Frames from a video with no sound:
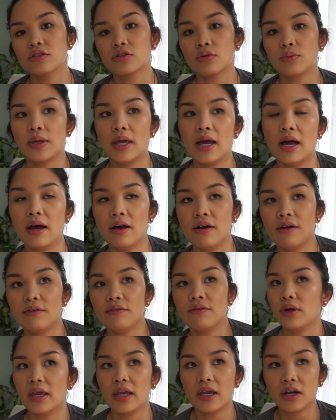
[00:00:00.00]
so we
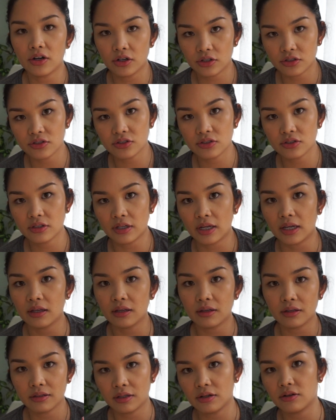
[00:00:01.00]
have hares,
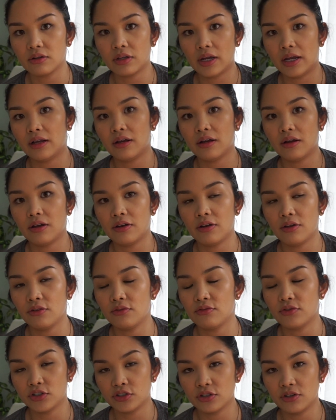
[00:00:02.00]
like they're like another
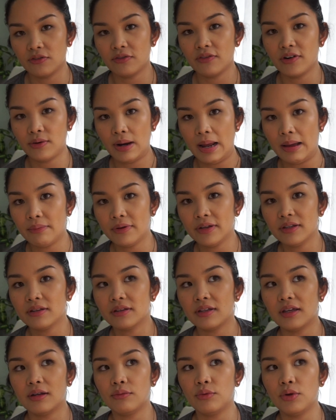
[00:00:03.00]
version of a rabbit,
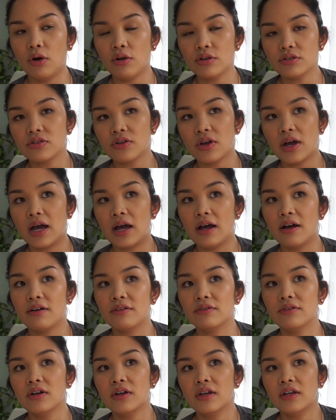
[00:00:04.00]
and we also
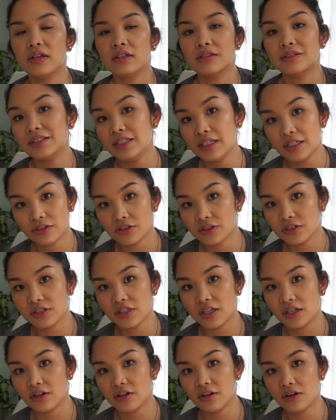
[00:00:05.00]
have deers
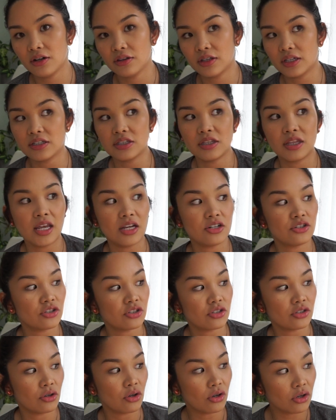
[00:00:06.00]
here that they
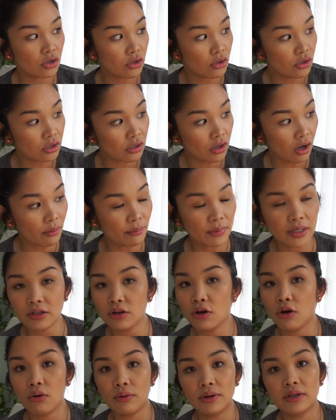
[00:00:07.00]
just come and
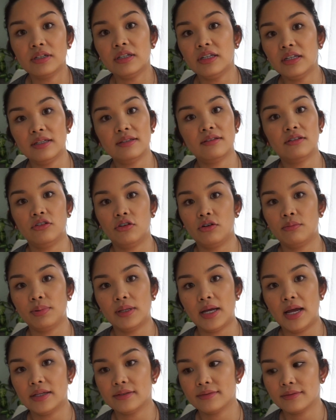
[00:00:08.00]
go and eat your
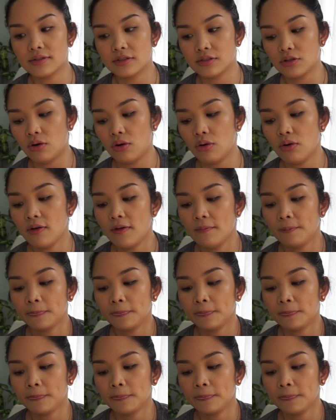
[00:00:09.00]
plants. So,